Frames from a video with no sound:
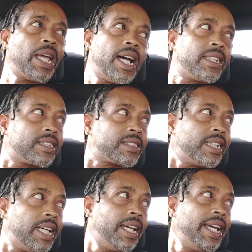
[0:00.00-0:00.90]
y'all
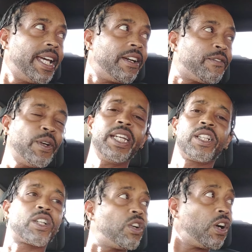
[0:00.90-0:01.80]
understand. If we in
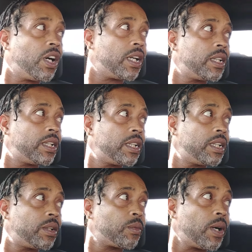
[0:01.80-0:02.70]
the car,
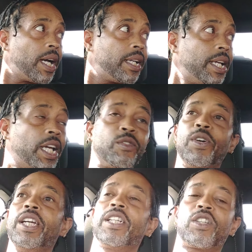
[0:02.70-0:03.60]
right? If
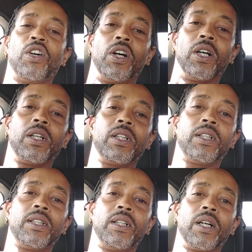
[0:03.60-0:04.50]
we in the car,
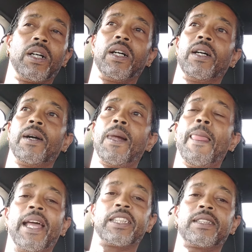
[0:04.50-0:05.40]

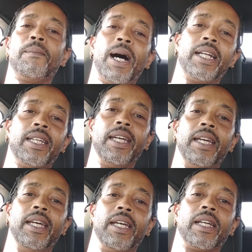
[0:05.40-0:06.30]
and somebody get
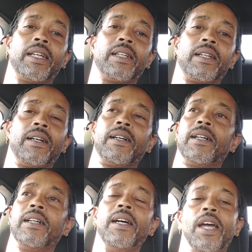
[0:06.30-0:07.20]
hit,
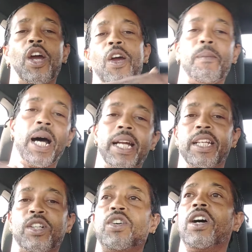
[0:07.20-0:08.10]
everybody
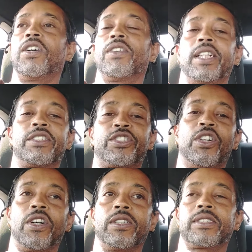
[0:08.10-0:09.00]
in the car gonna get a
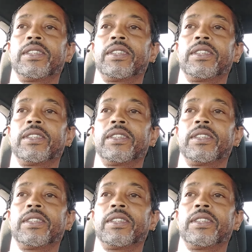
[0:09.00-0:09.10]
charge,